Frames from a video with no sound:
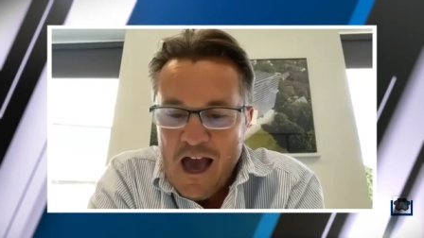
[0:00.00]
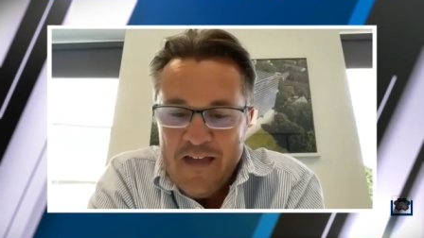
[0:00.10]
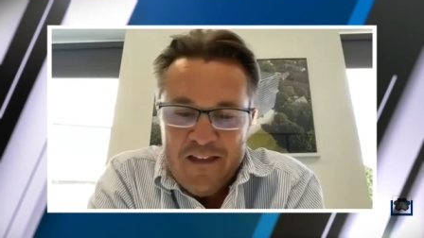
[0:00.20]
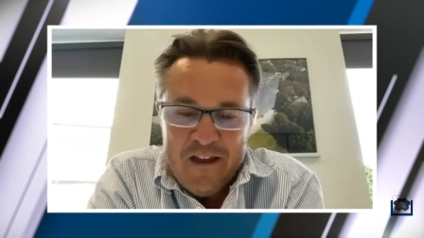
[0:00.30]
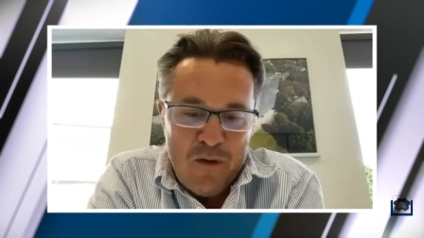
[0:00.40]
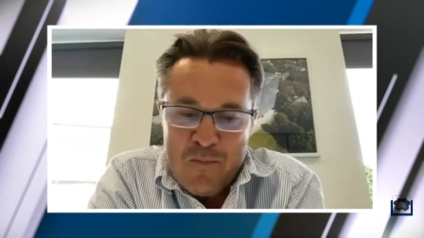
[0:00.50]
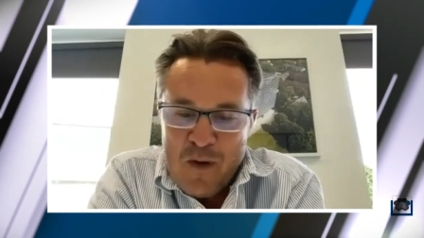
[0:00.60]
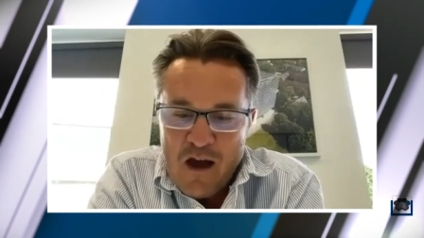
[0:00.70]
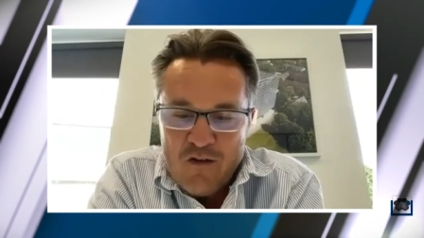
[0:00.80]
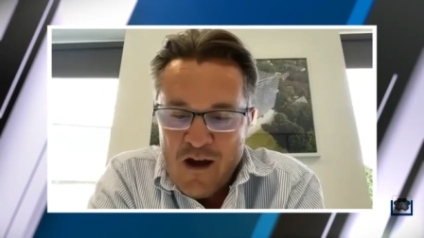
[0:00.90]
And then my
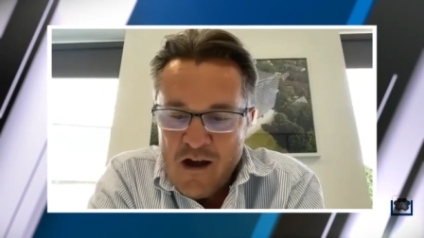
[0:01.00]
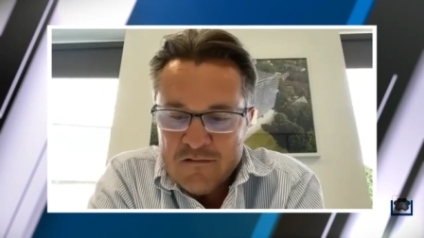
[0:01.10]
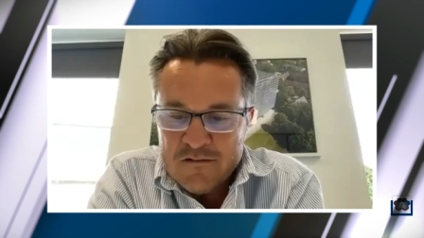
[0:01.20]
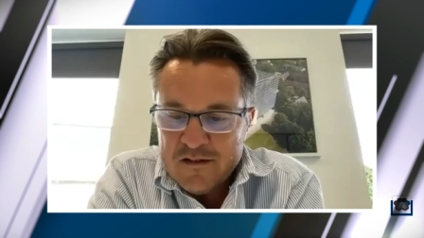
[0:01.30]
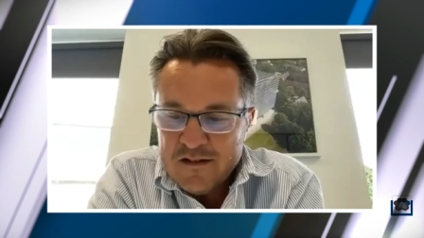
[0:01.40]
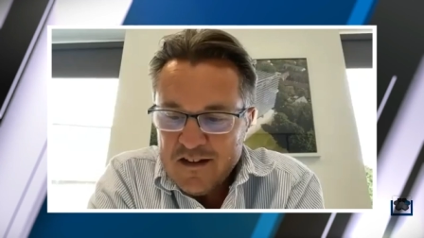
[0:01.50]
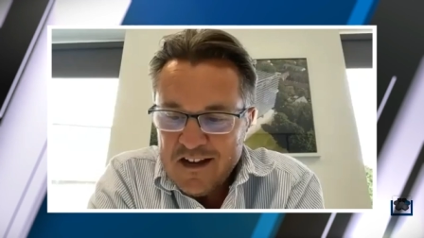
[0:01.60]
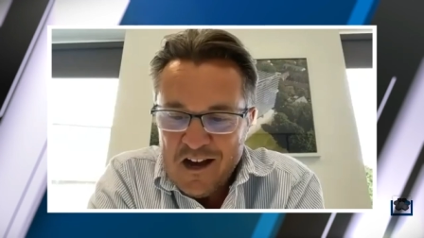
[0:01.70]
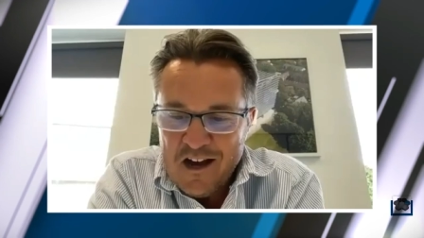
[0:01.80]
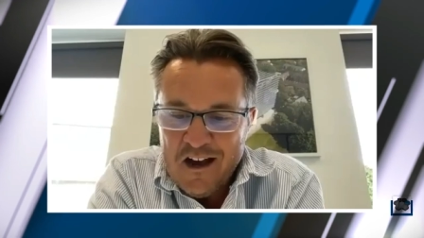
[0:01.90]
background,
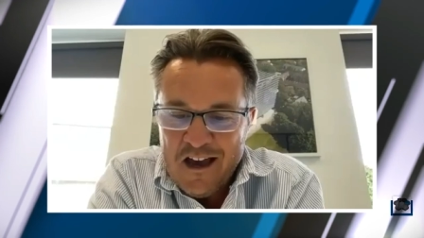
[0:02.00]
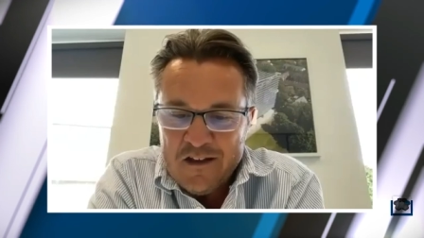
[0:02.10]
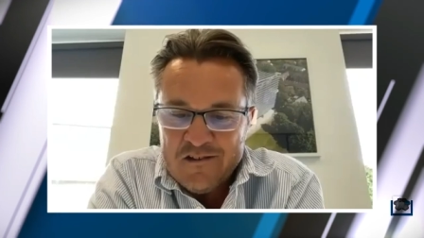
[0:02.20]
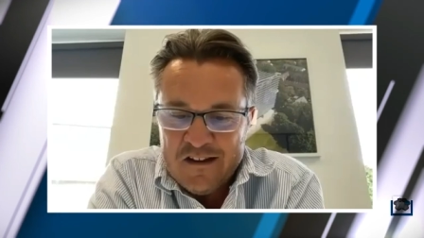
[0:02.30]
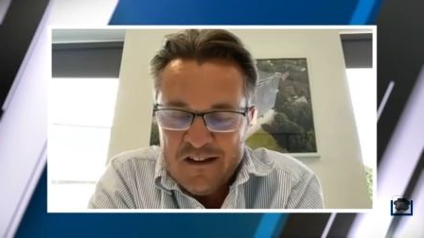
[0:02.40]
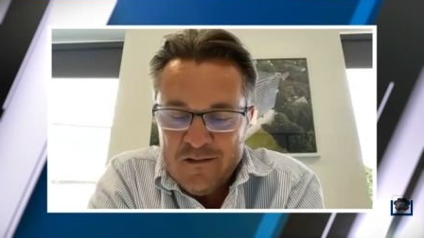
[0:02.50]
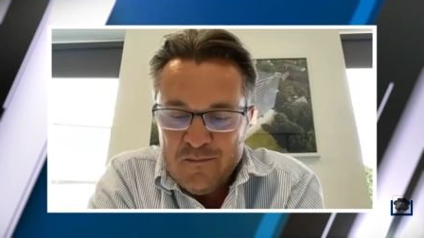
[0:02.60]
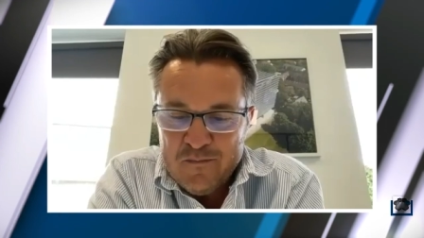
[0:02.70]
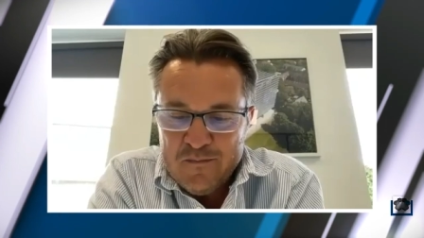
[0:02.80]
I actually